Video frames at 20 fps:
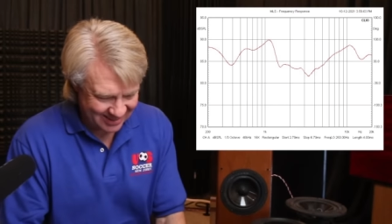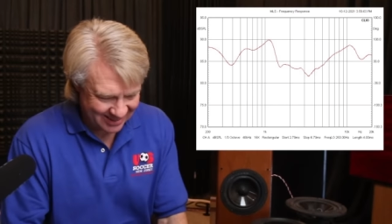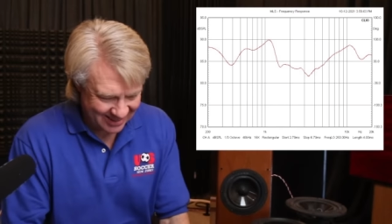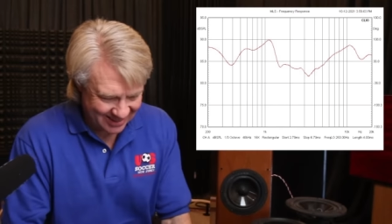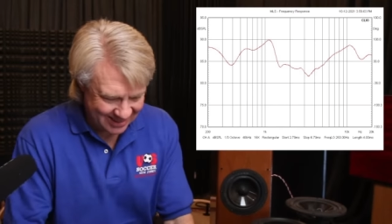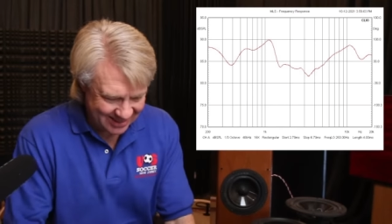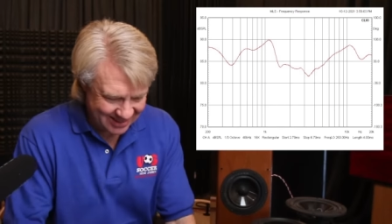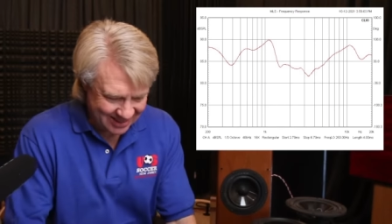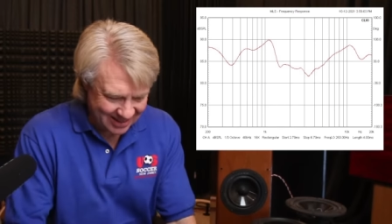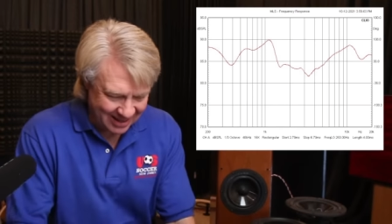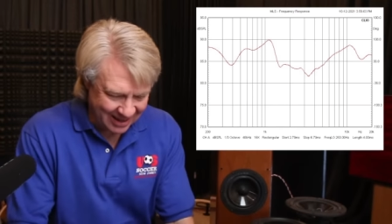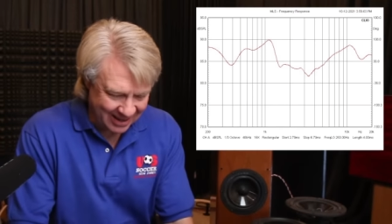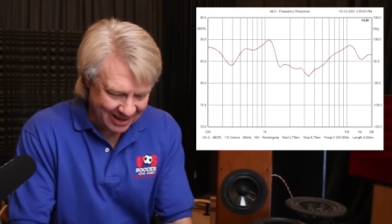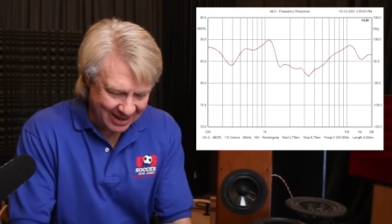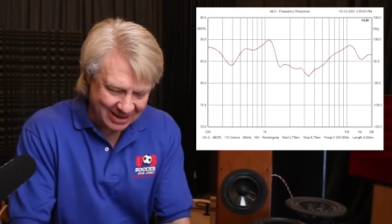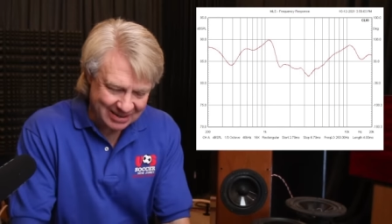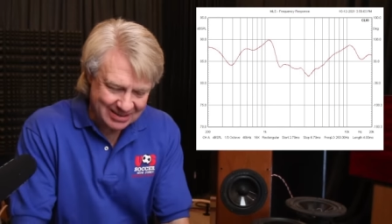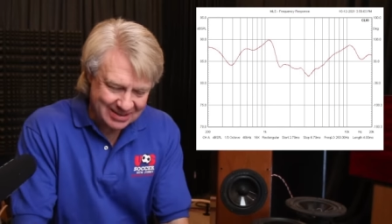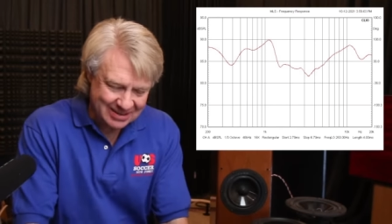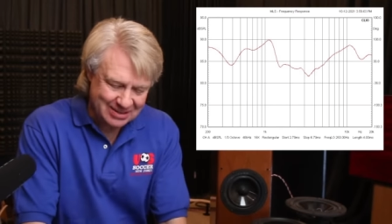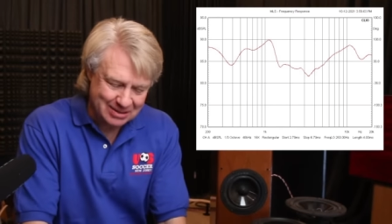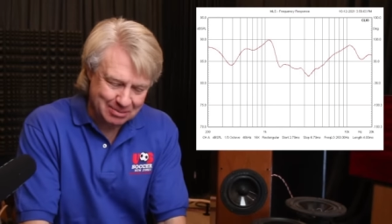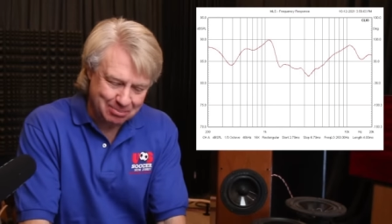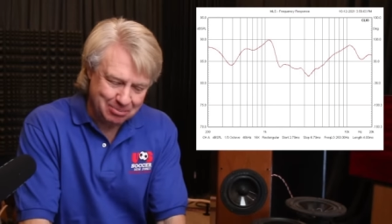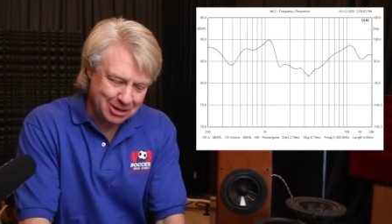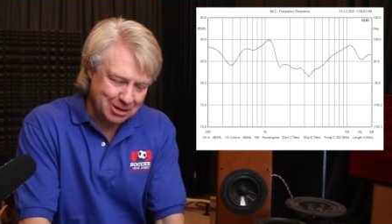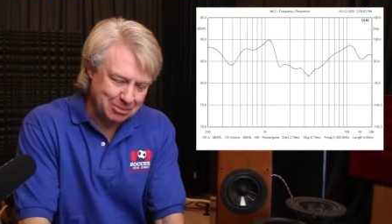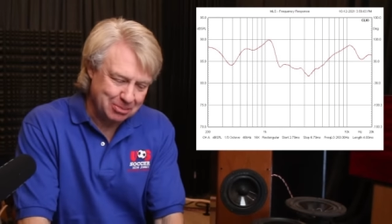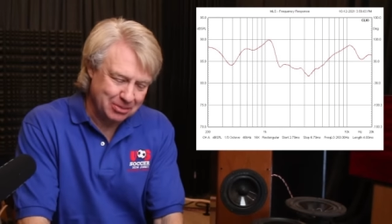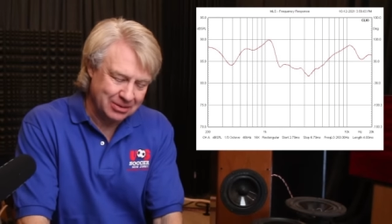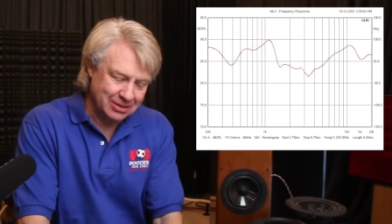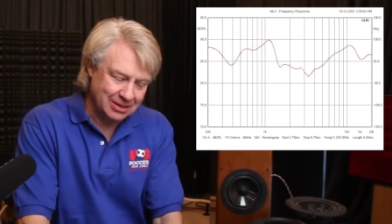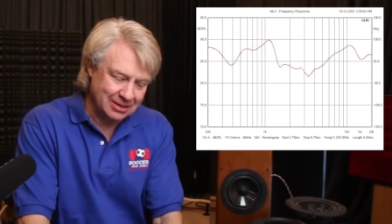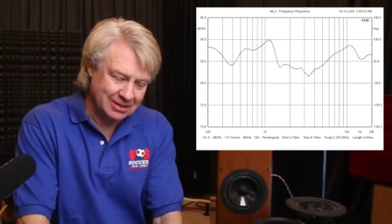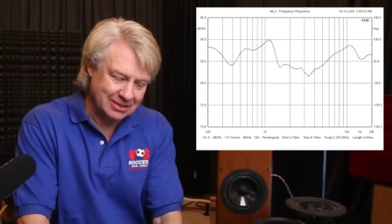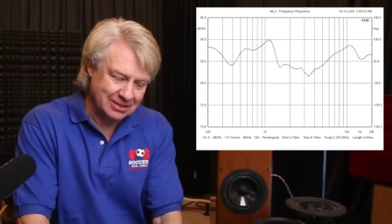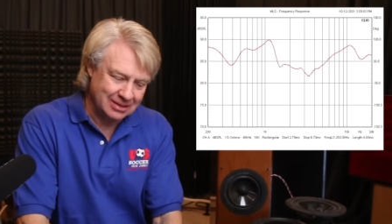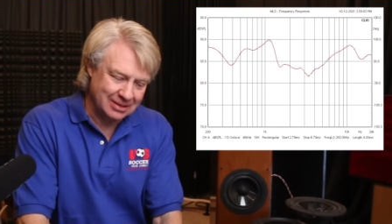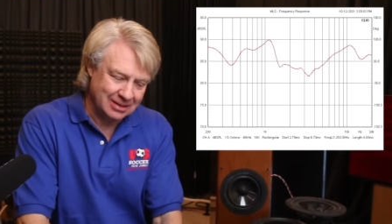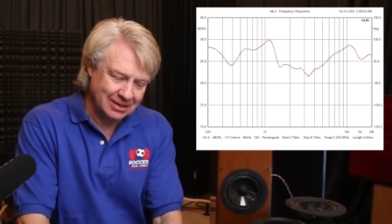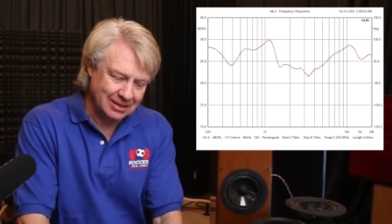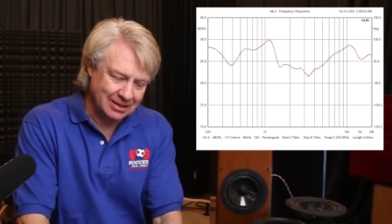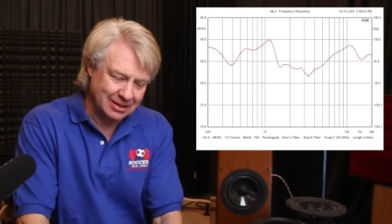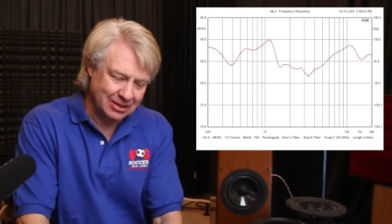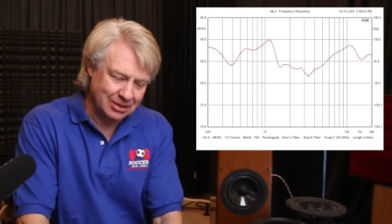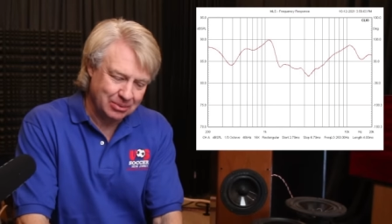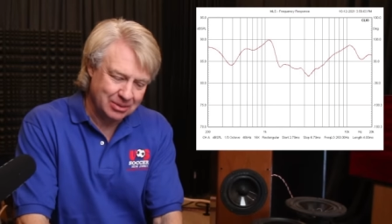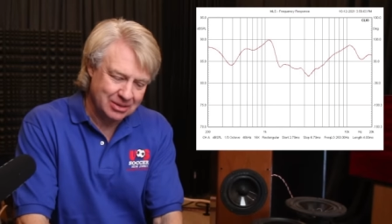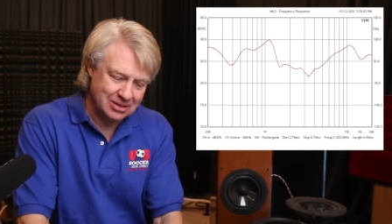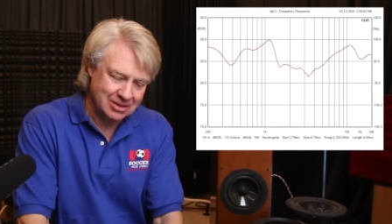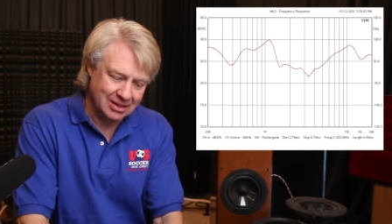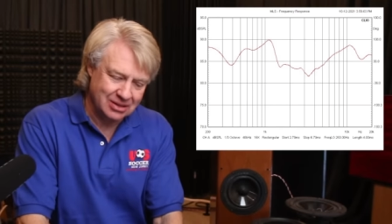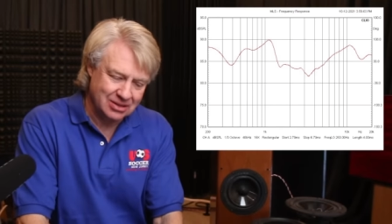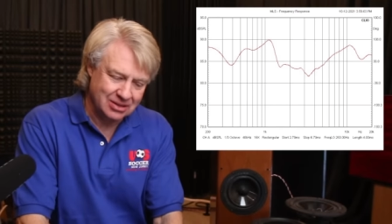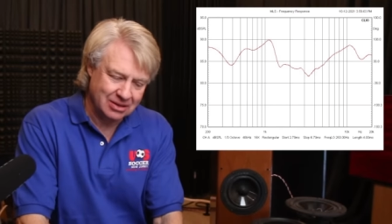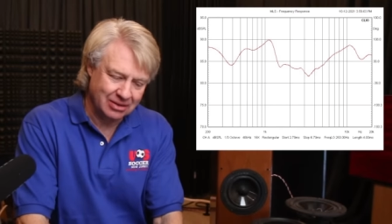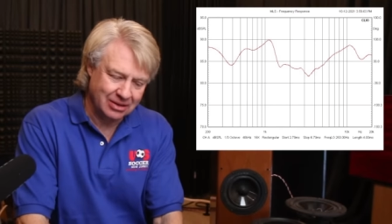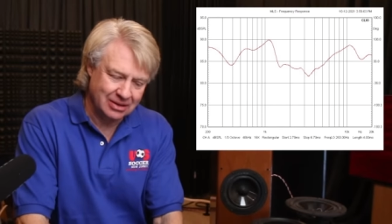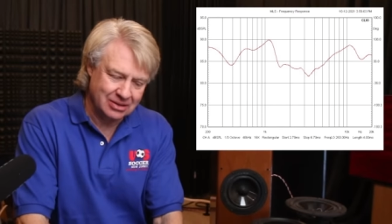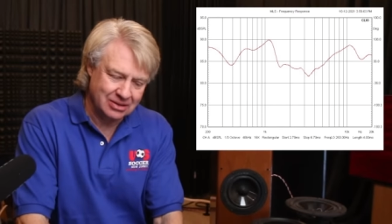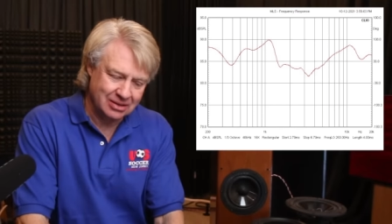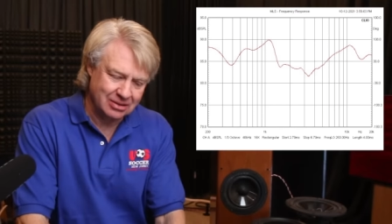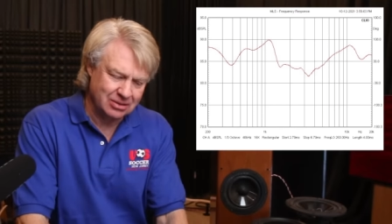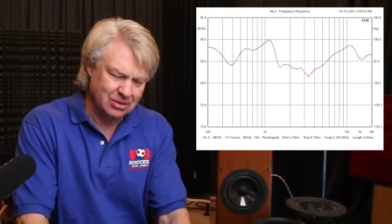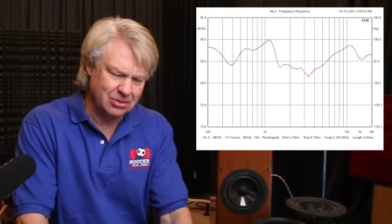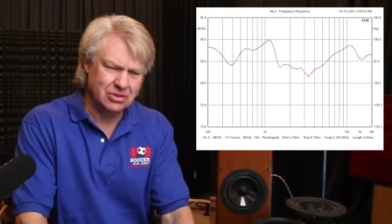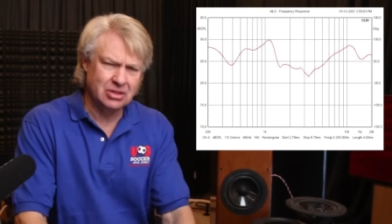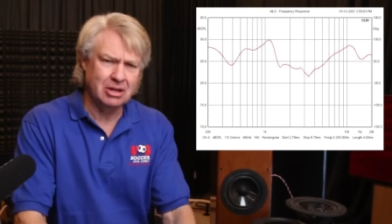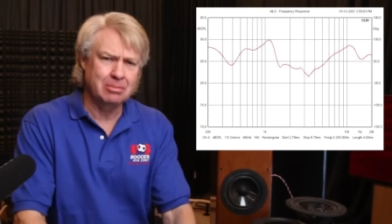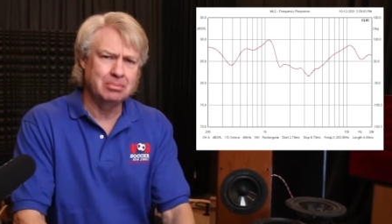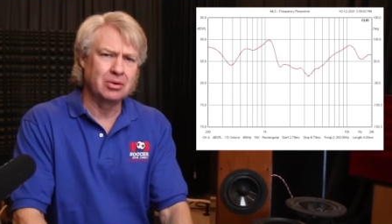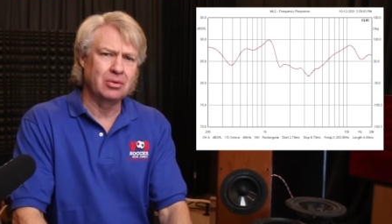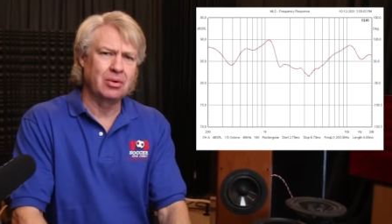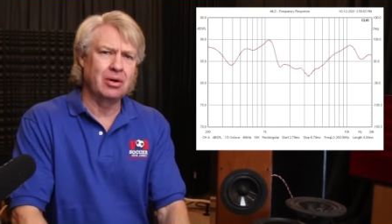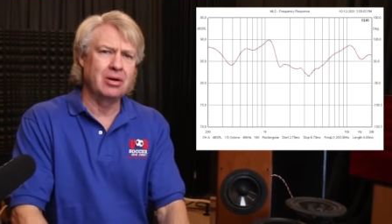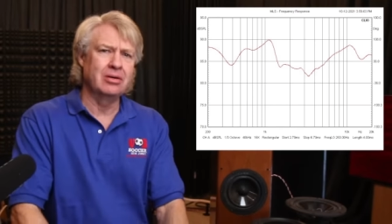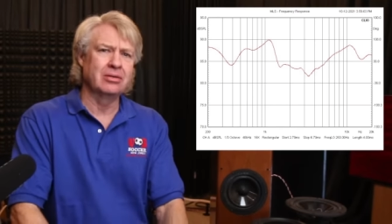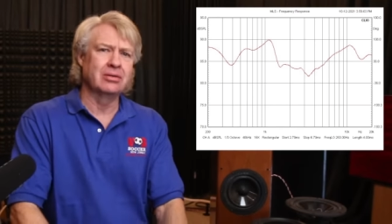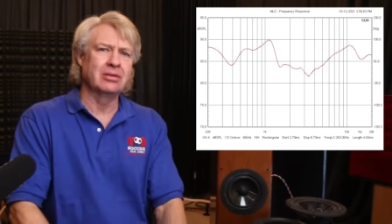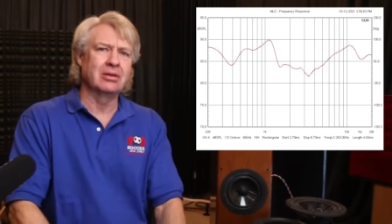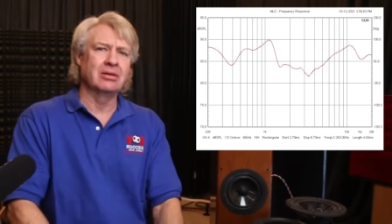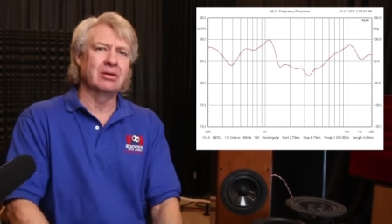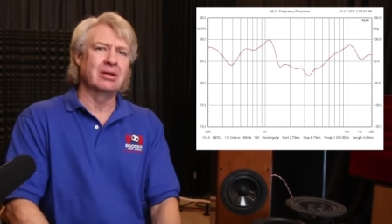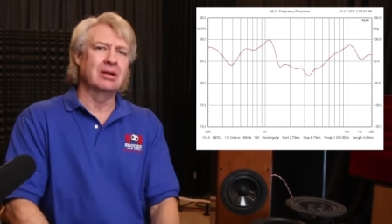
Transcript: And I had some people that, uh, once they saw that, said, There's something wrong there.